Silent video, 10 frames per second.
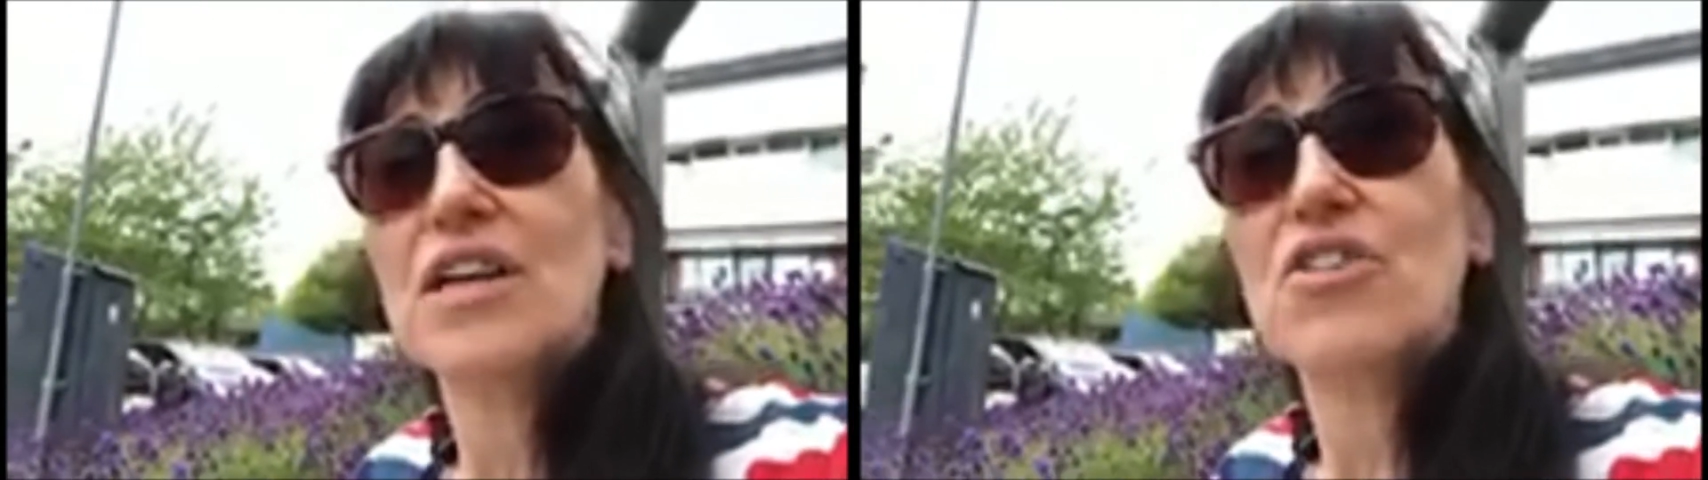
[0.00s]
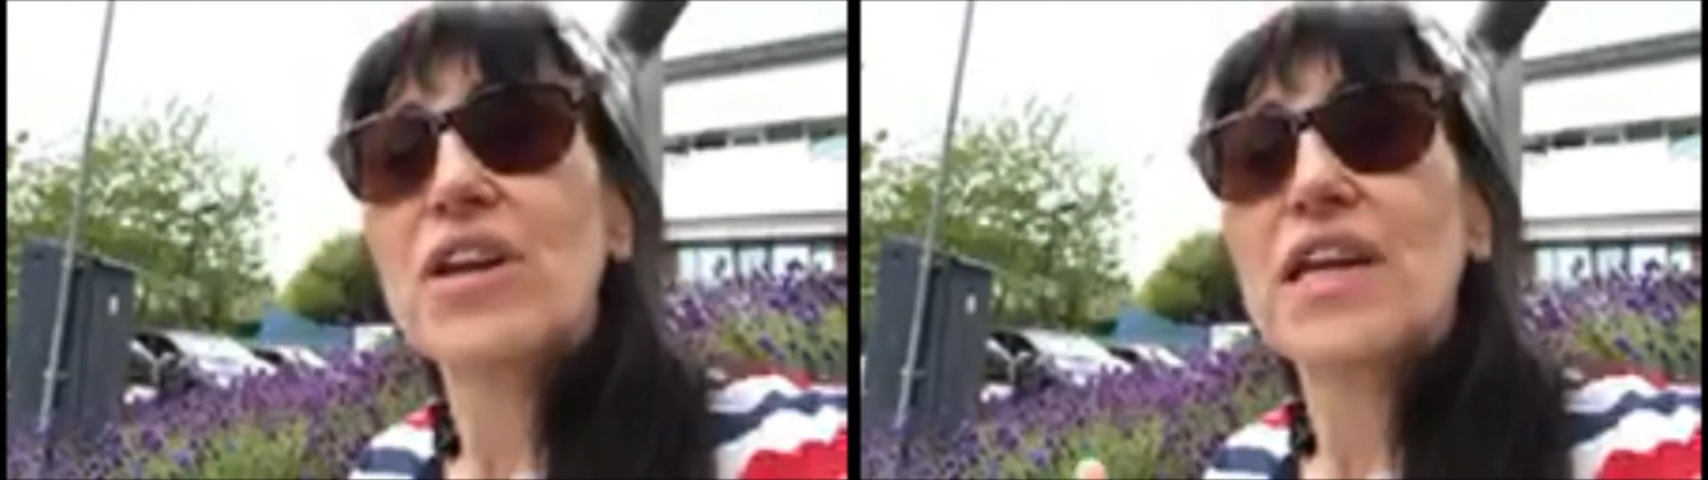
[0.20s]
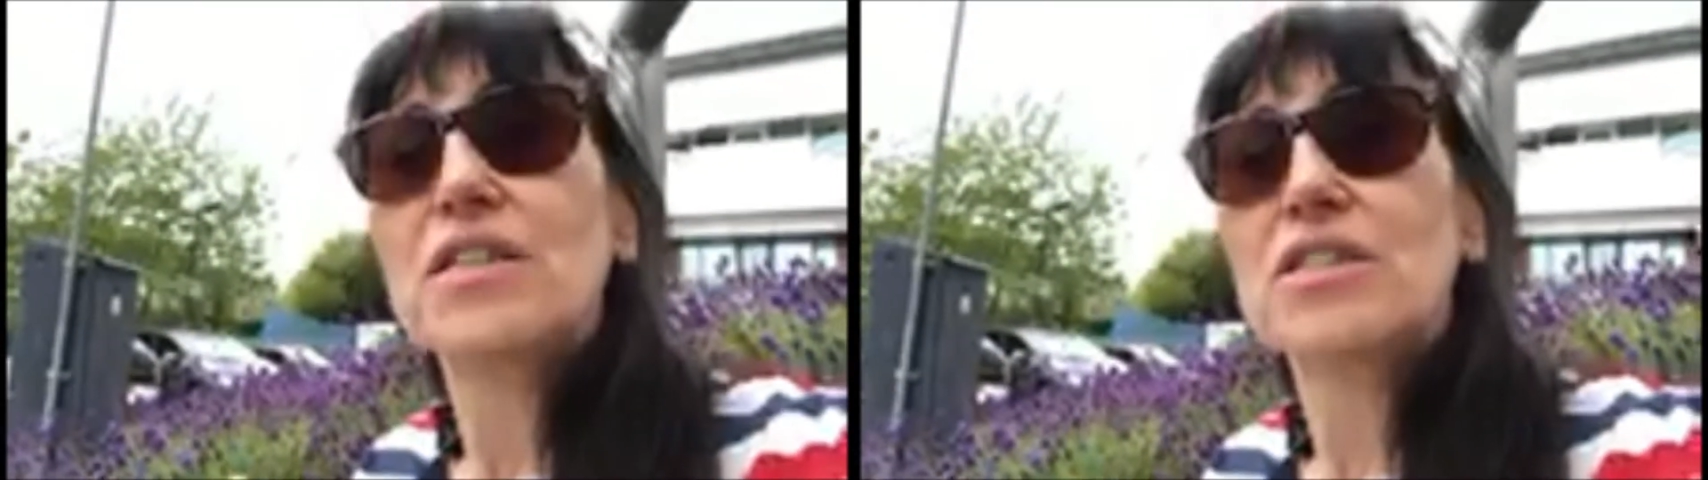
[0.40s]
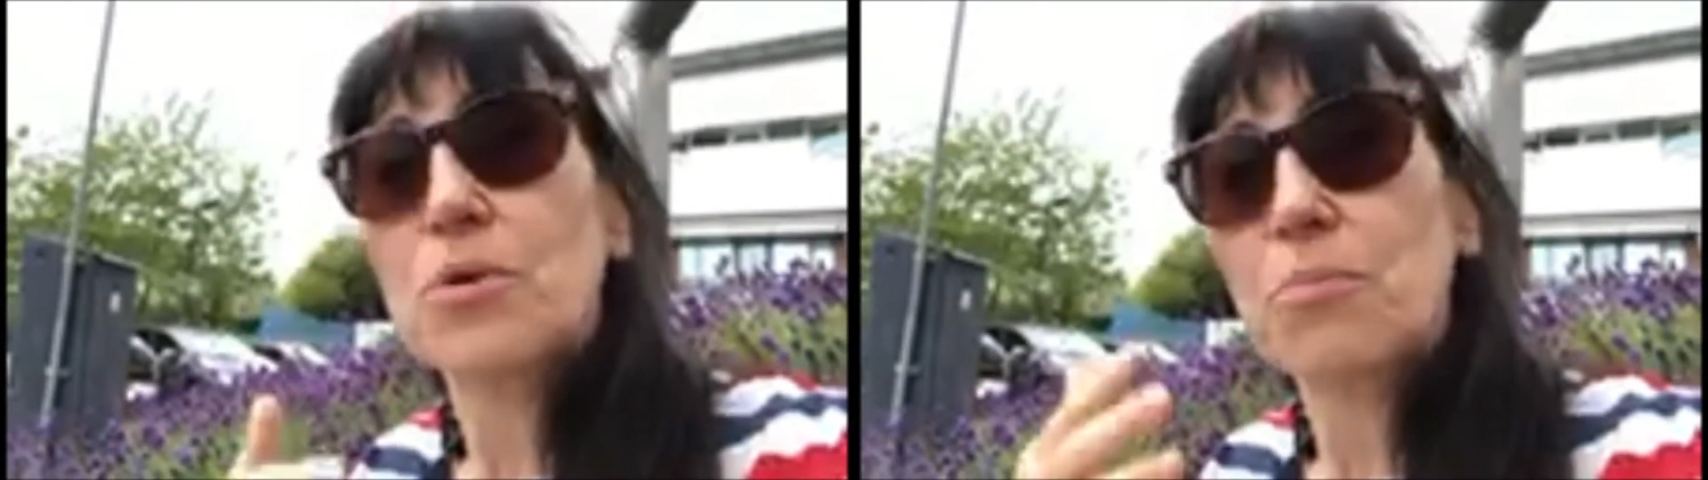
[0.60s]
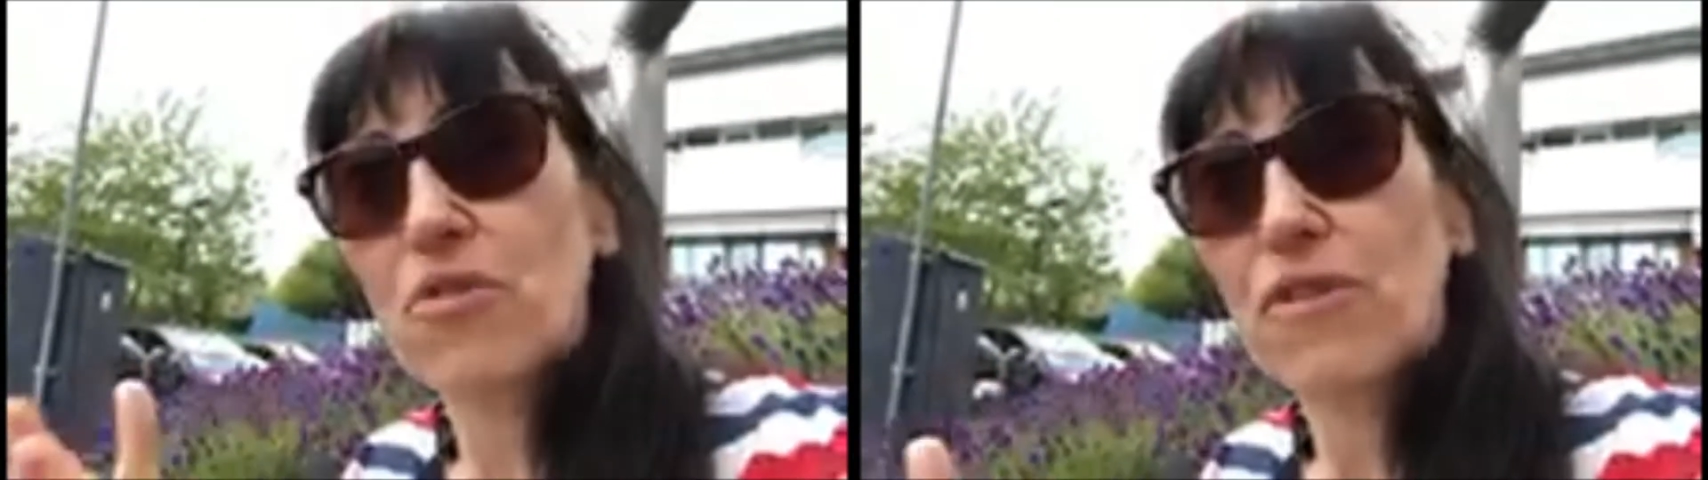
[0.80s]
create a
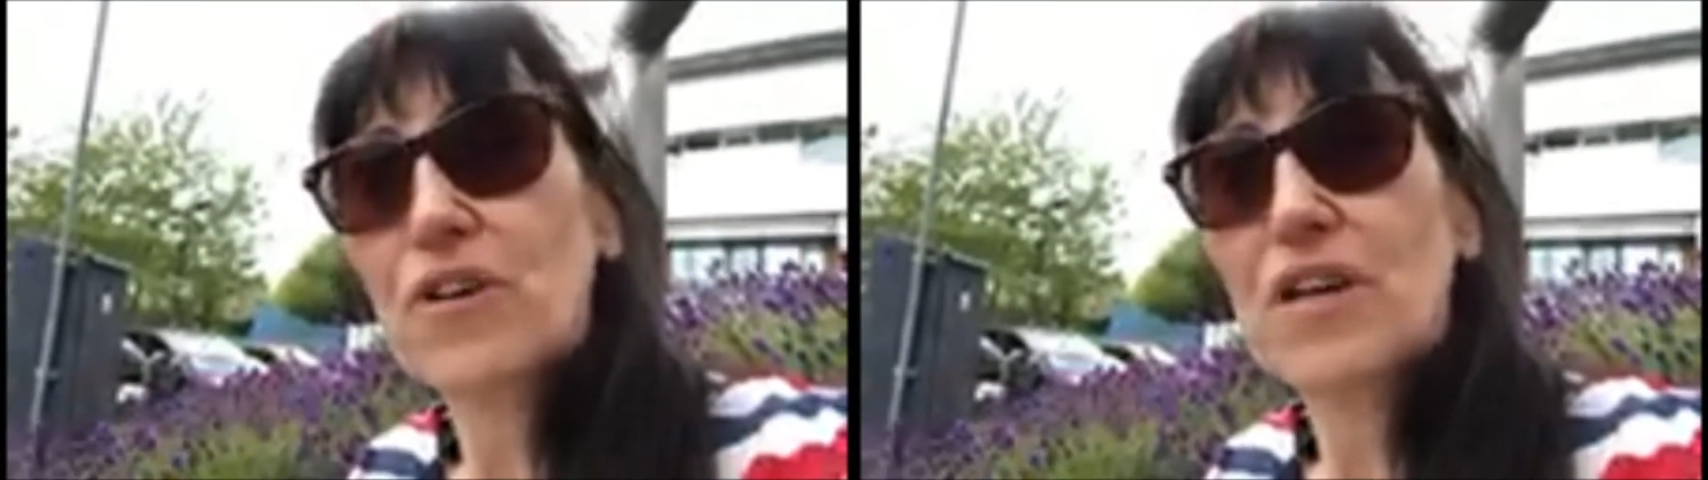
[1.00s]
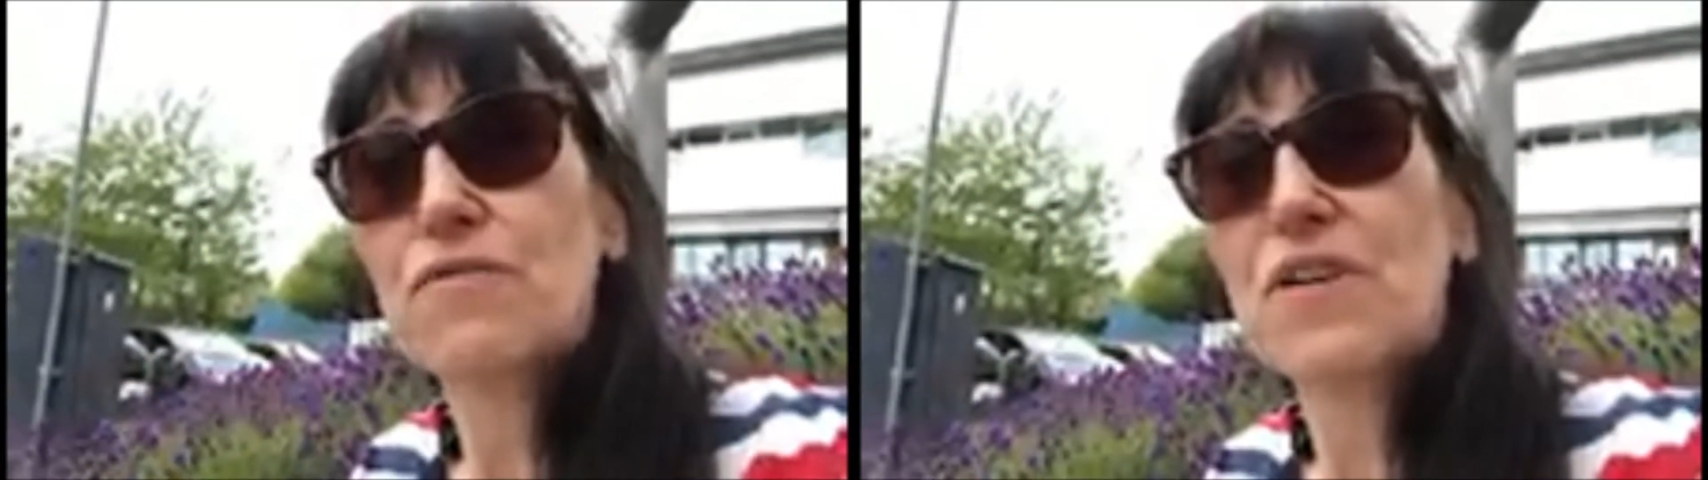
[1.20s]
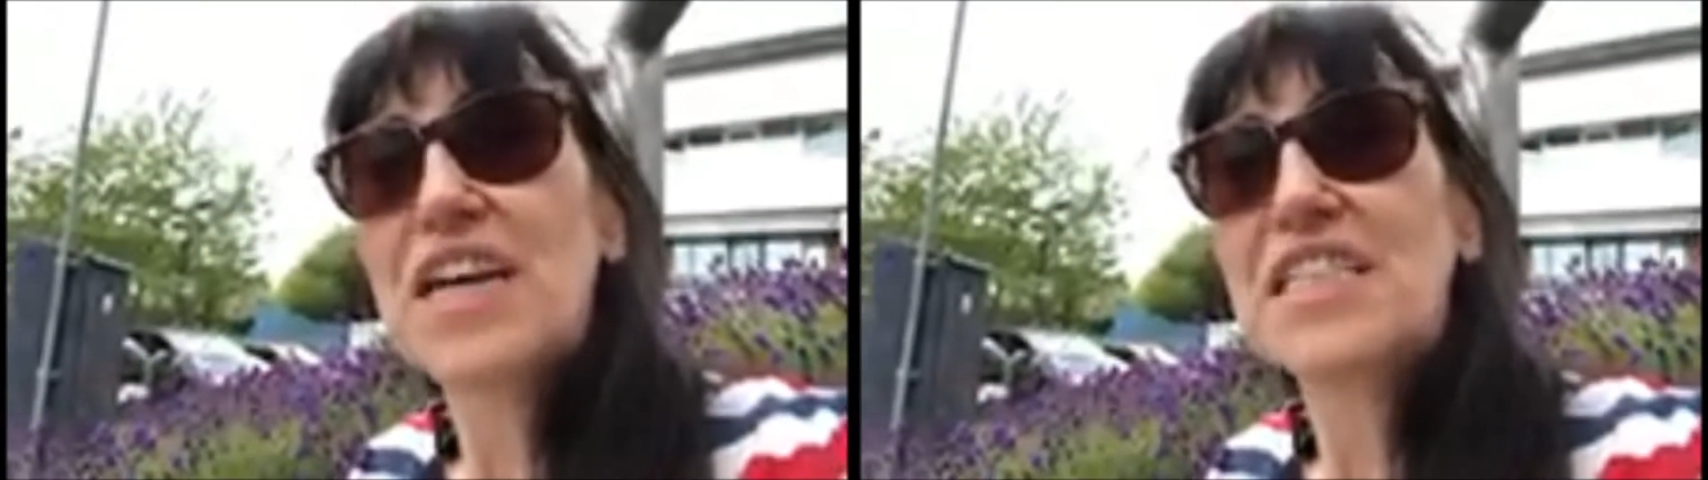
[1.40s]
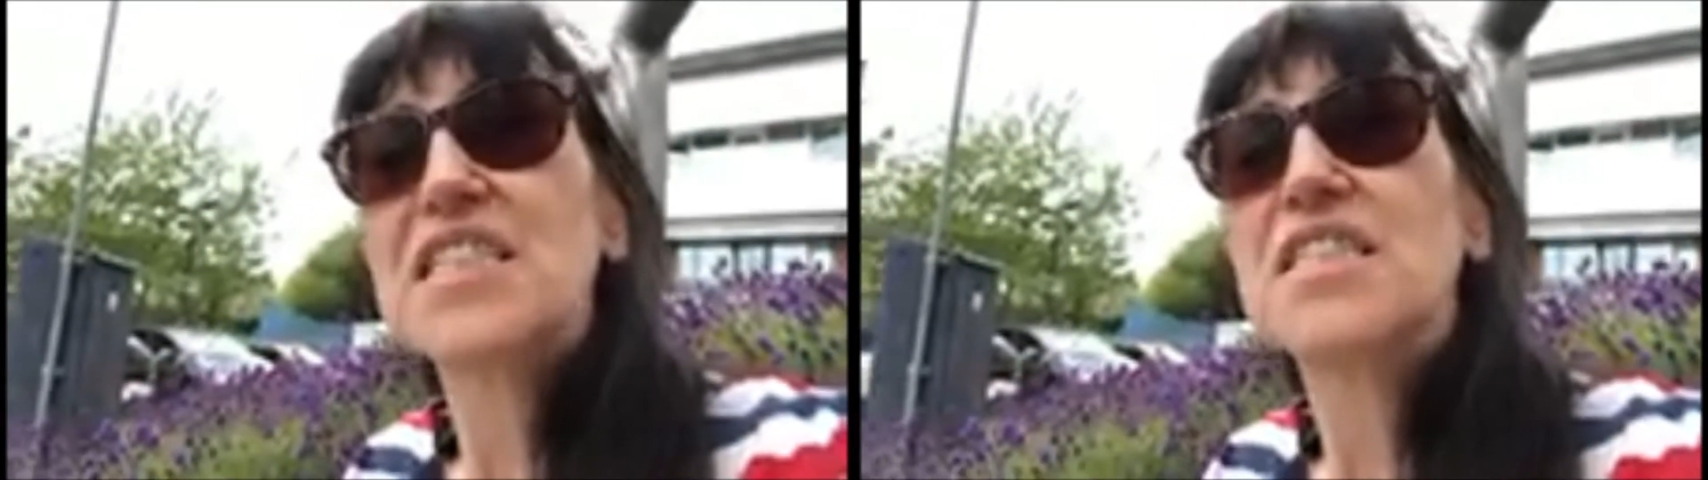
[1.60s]
soporific effect.